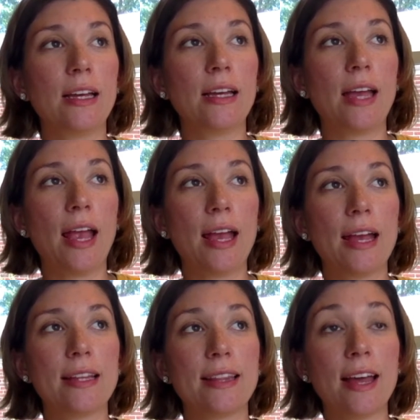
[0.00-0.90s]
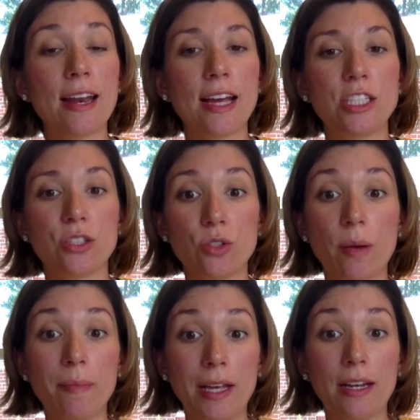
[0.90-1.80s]
And then I just
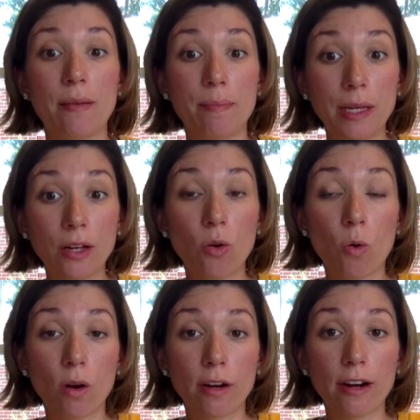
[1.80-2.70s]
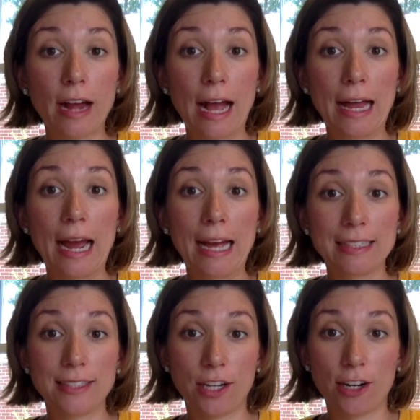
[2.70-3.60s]
made a big order at
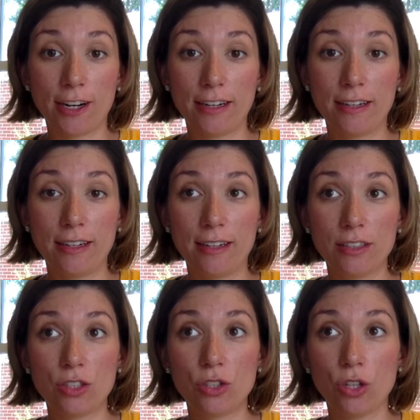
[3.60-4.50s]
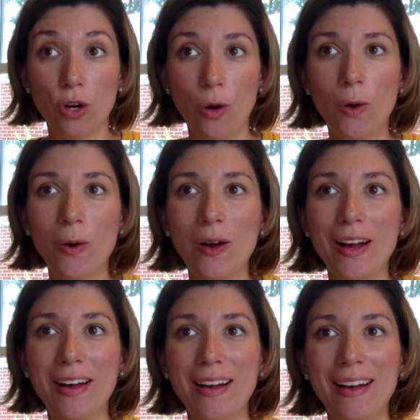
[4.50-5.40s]
Ice Yarn. So
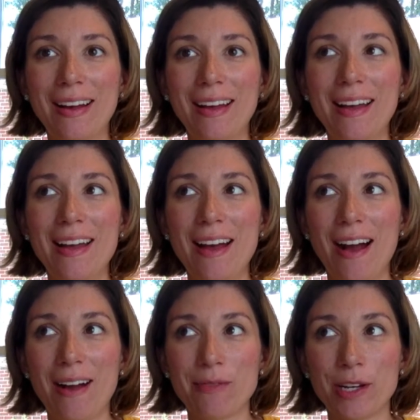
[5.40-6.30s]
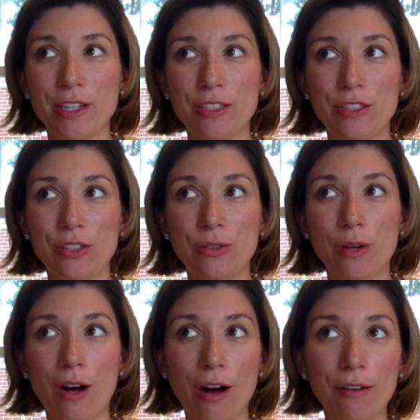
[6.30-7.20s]
I'm going to do a
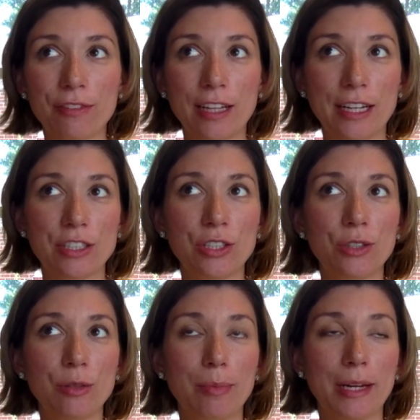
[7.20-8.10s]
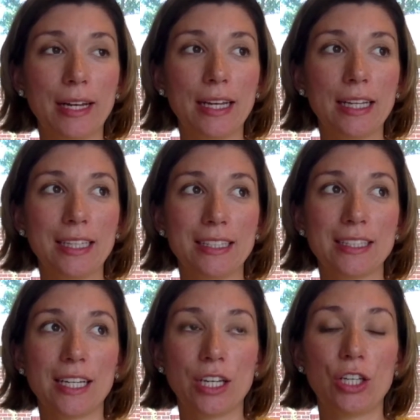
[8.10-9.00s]
haul for that too, but it's
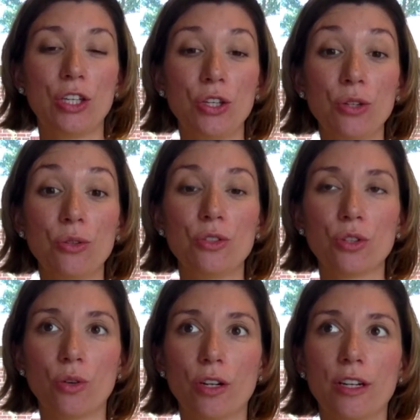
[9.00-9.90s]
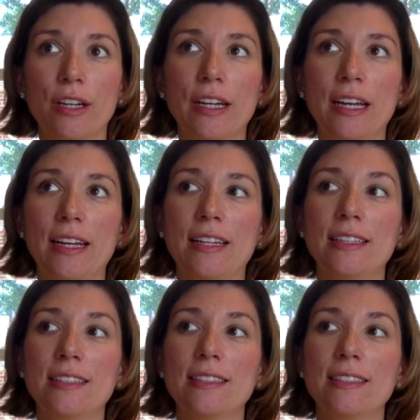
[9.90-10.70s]
like a huge order and